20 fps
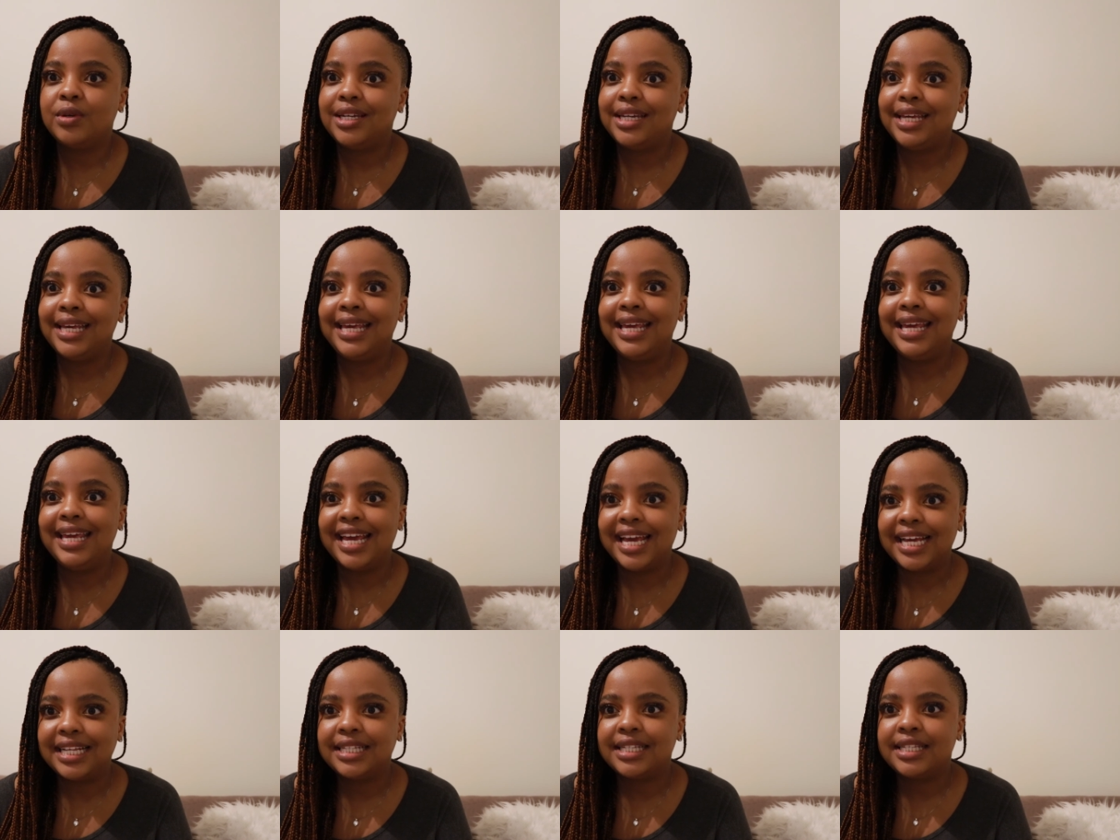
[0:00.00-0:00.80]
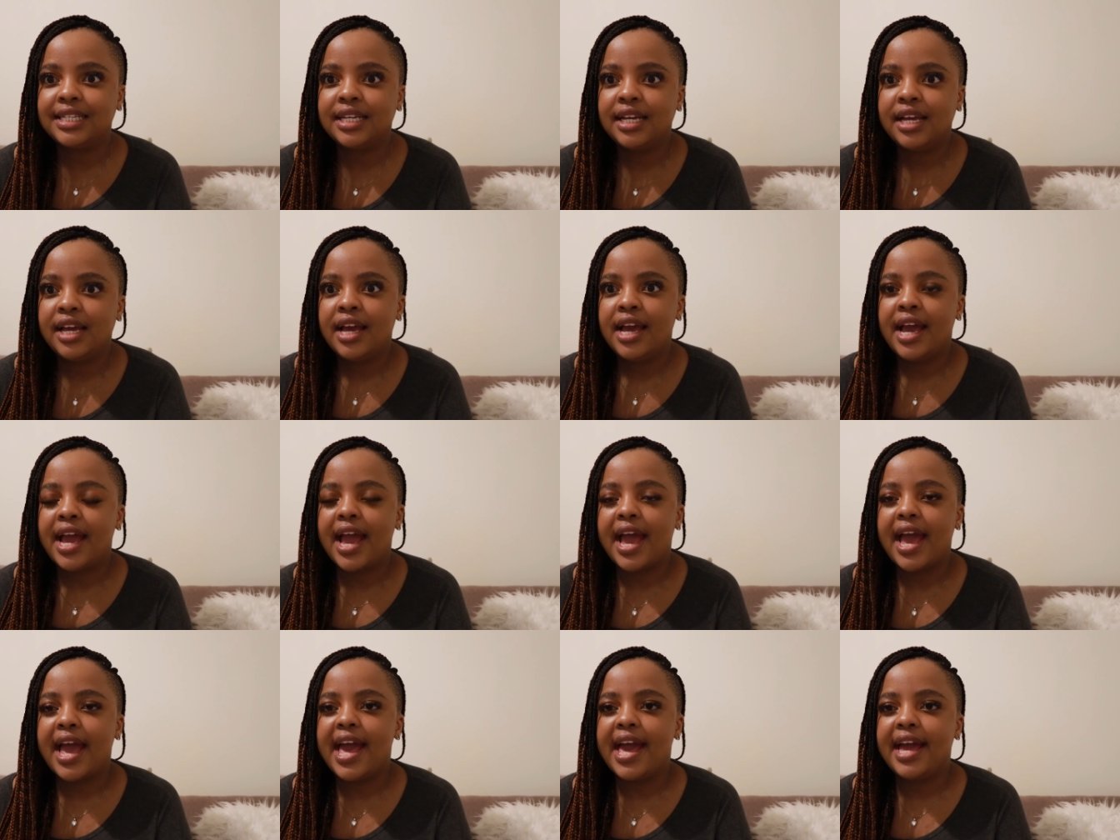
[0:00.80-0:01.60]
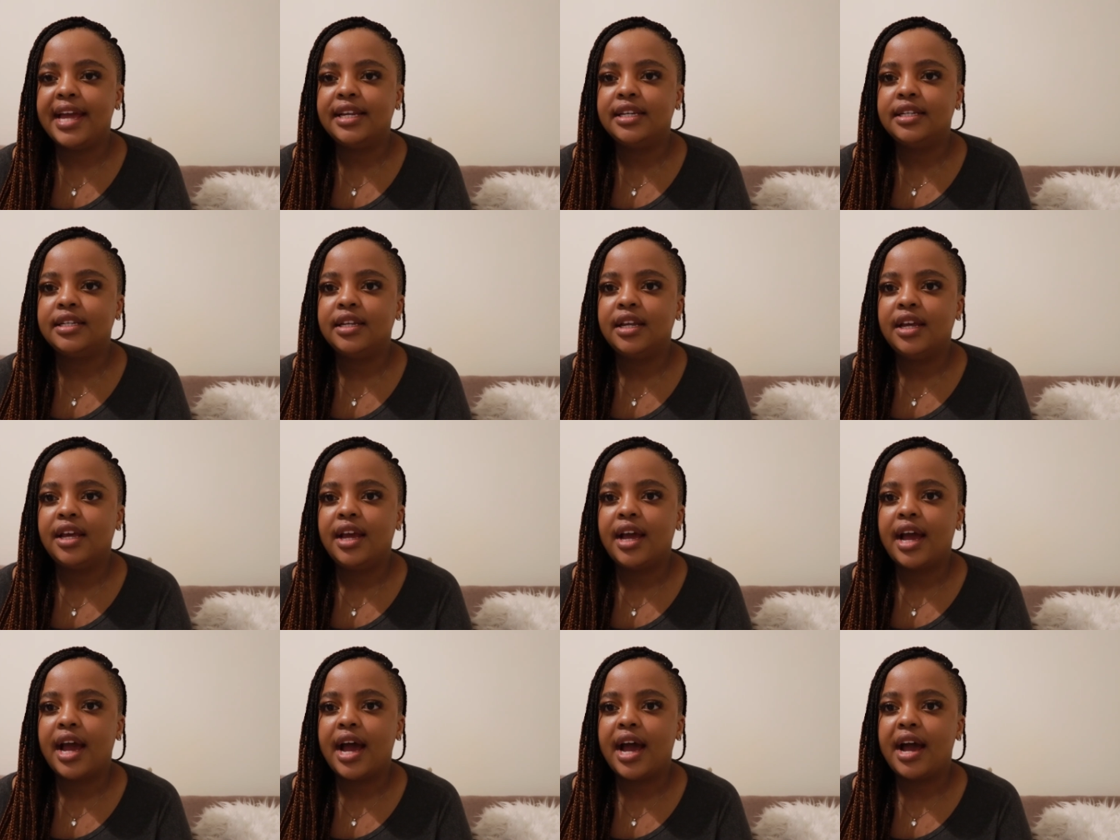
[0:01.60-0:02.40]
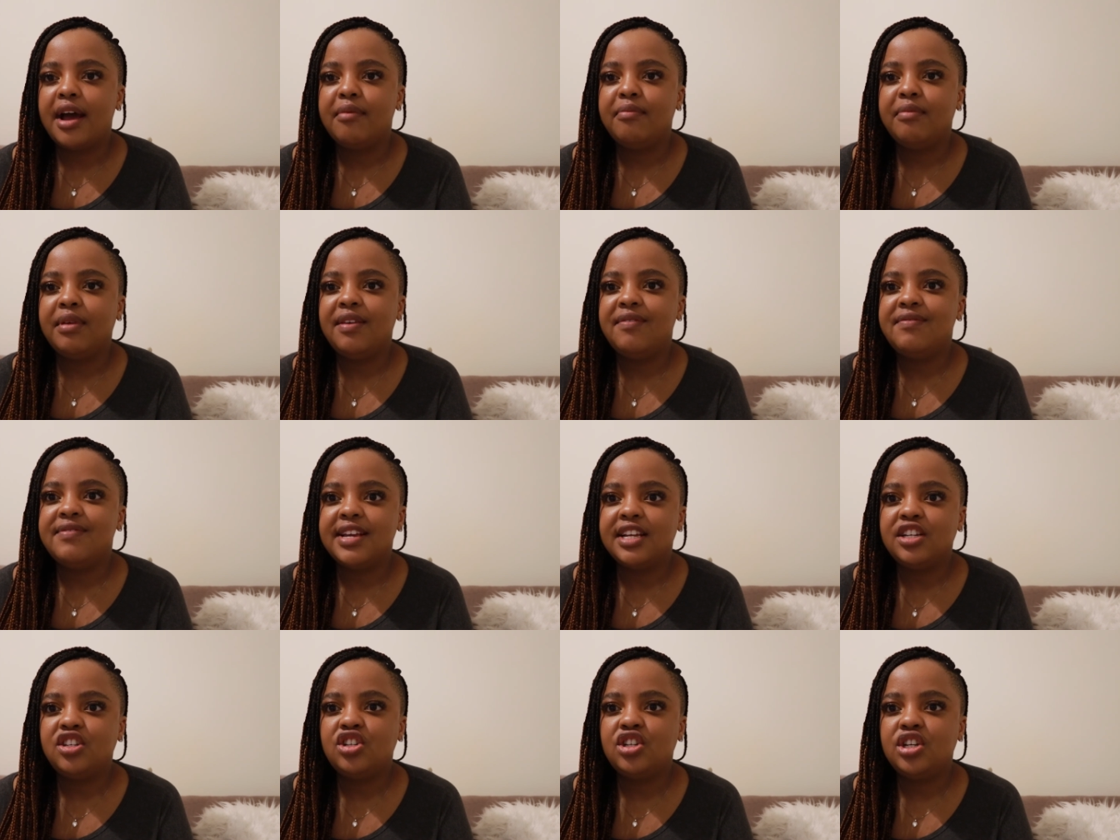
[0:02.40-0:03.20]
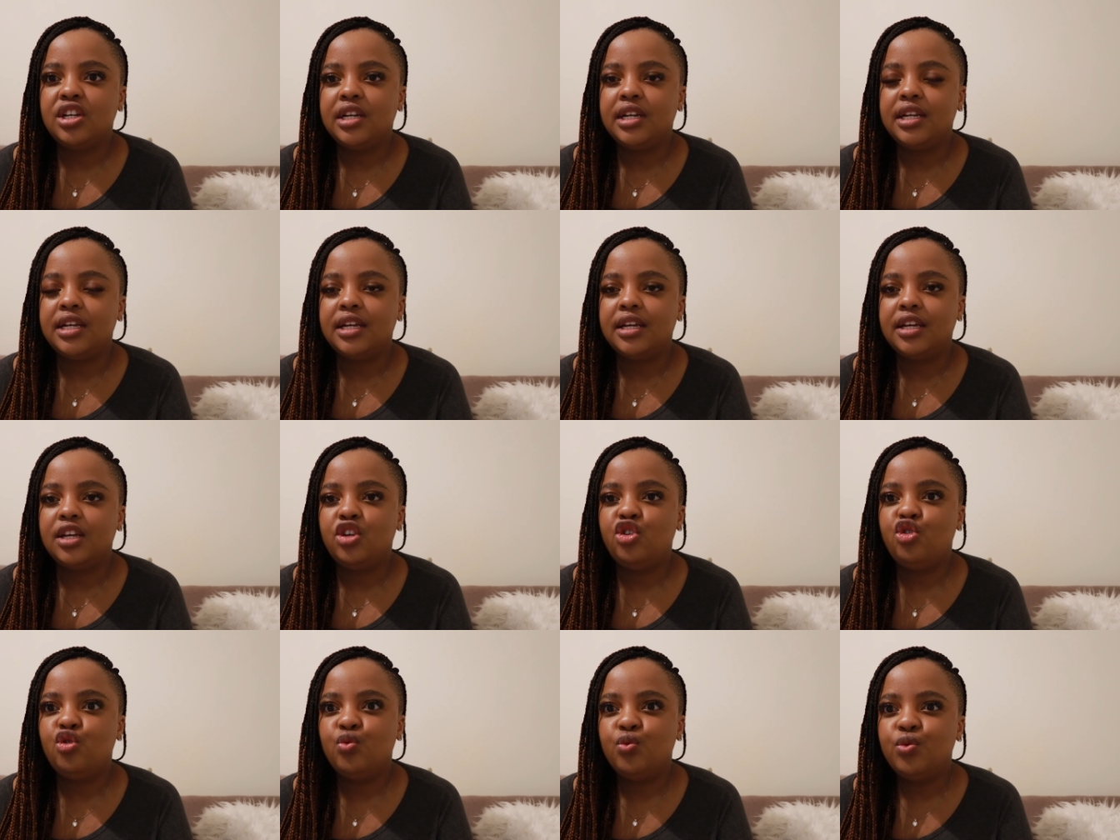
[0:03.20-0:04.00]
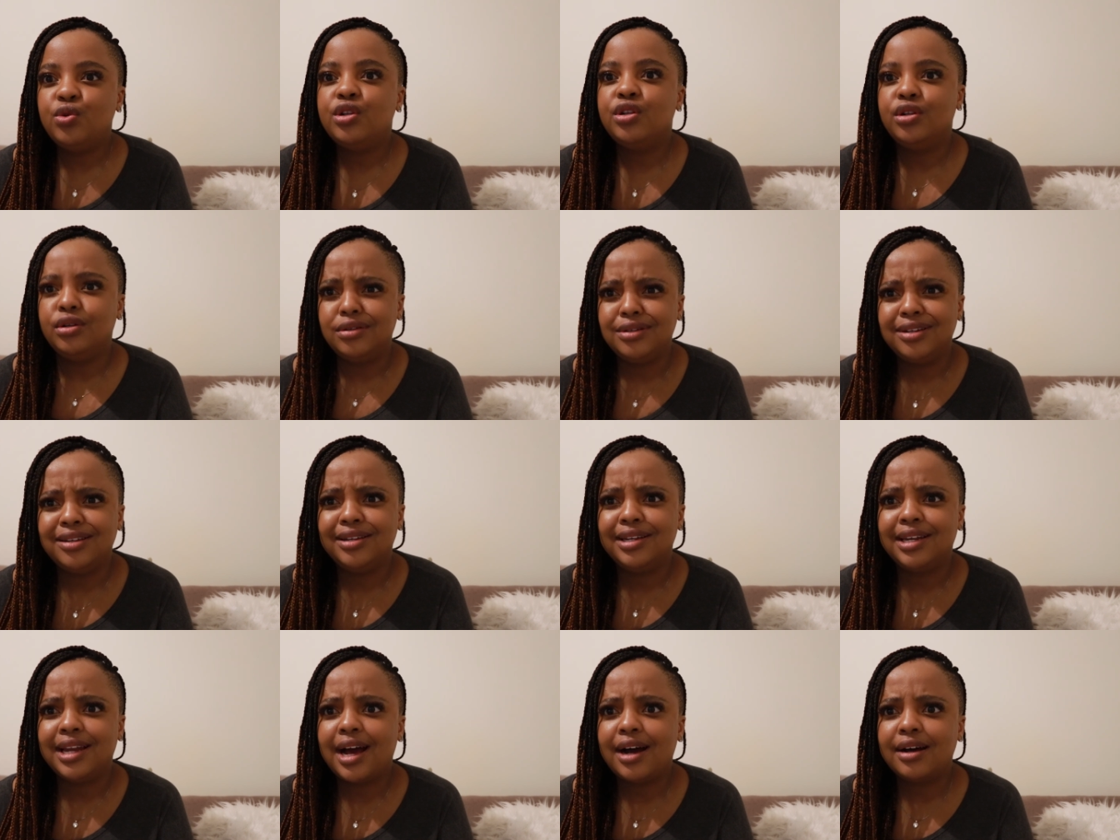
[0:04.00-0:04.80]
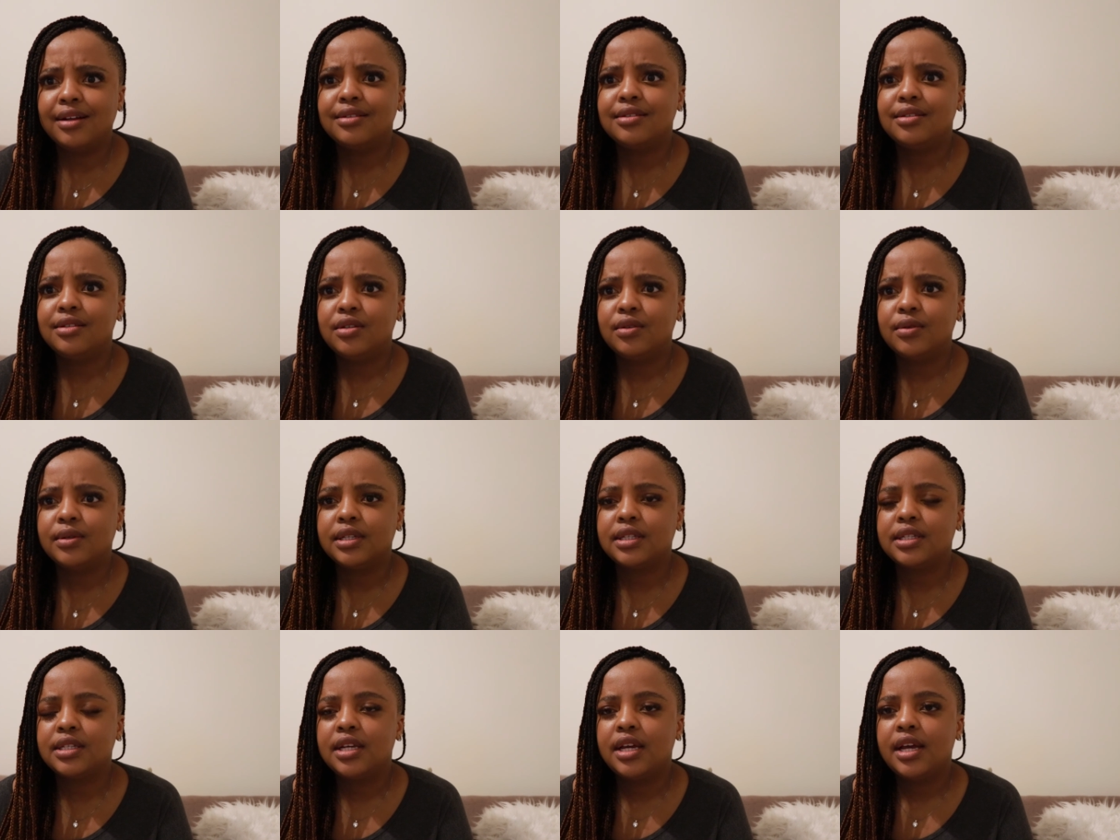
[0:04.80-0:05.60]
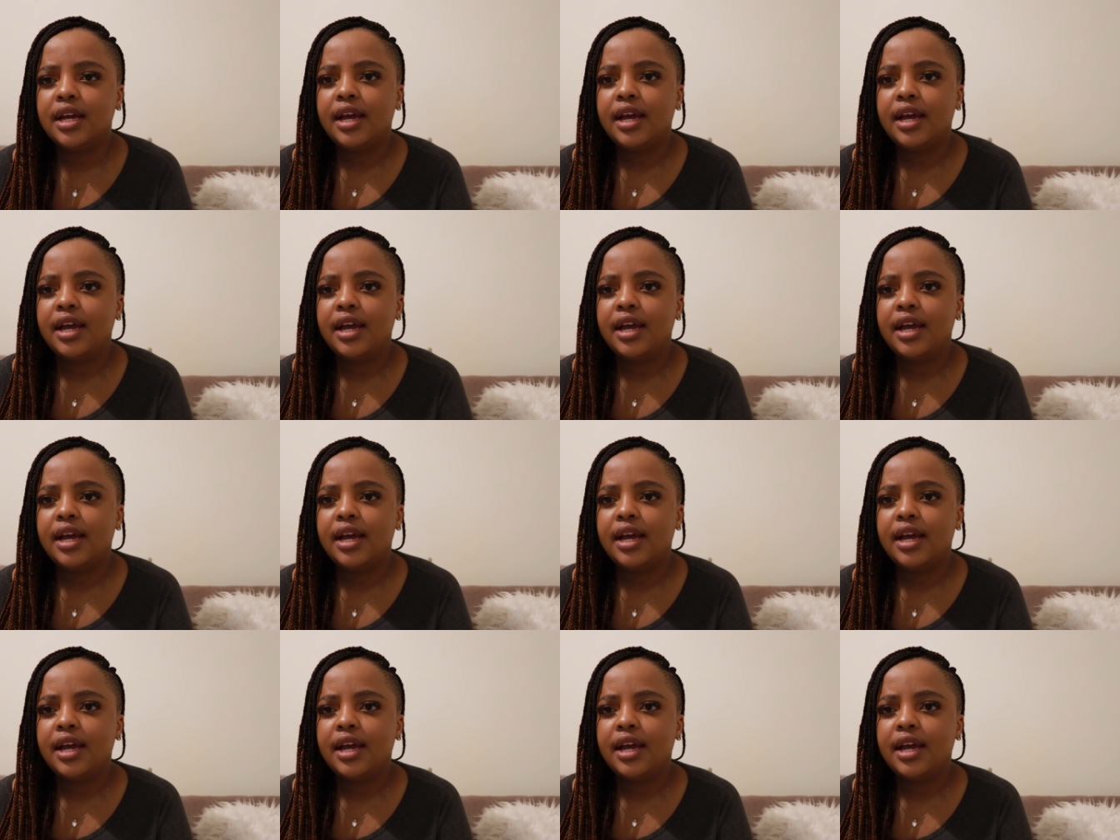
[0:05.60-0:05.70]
it yet and um, eventually you will learn how to do it